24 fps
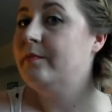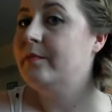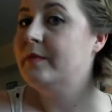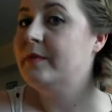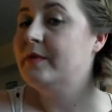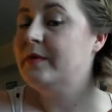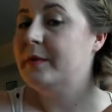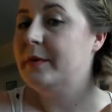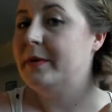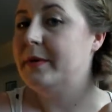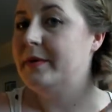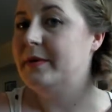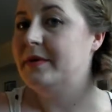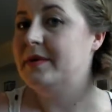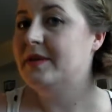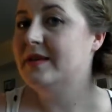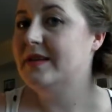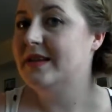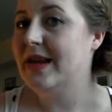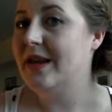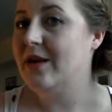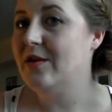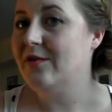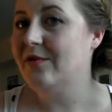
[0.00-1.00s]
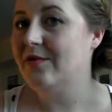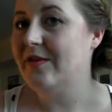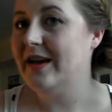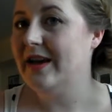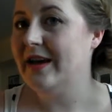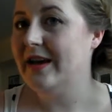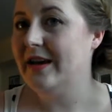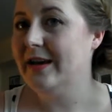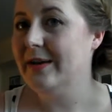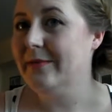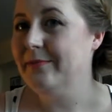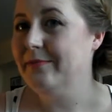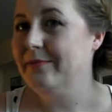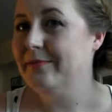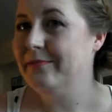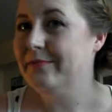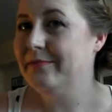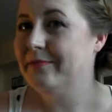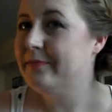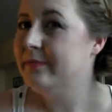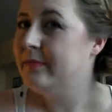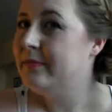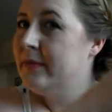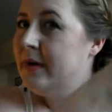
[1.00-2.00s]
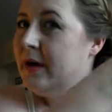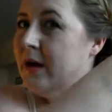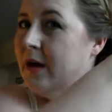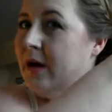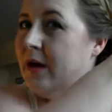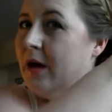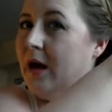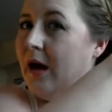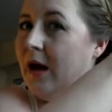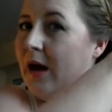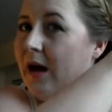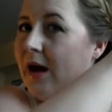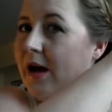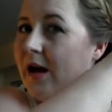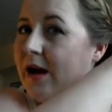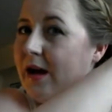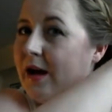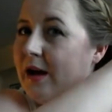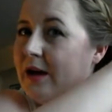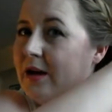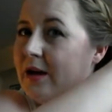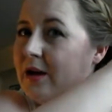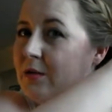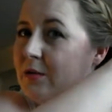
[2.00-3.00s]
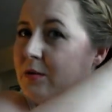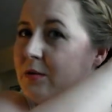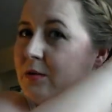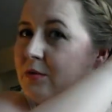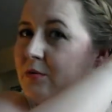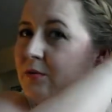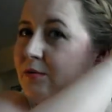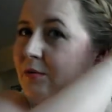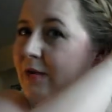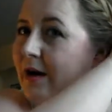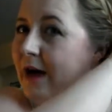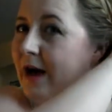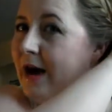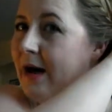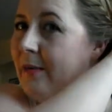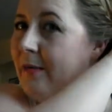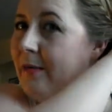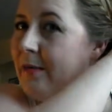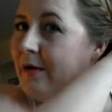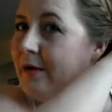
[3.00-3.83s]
So what you want to do is get your finger and you want to wrap